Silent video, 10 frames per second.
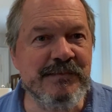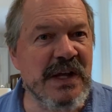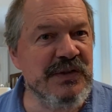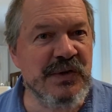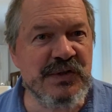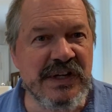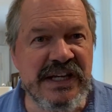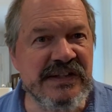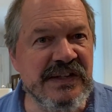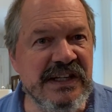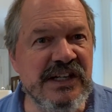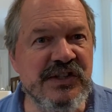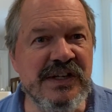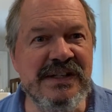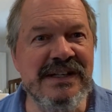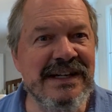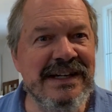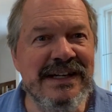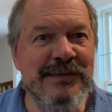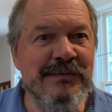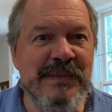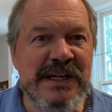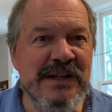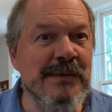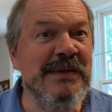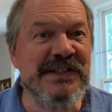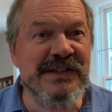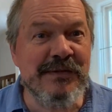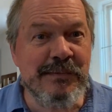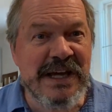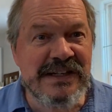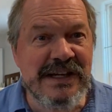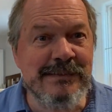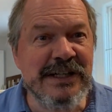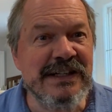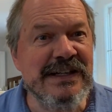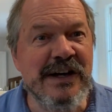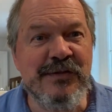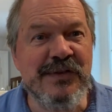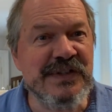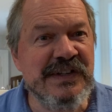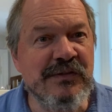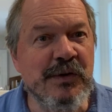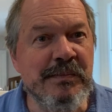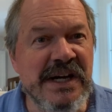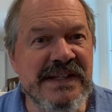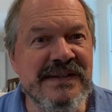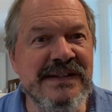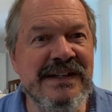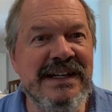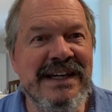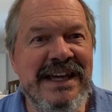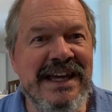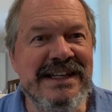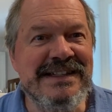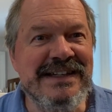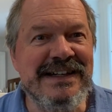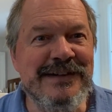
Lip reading: social isolation, been in the midst of a pandemic now for several months, and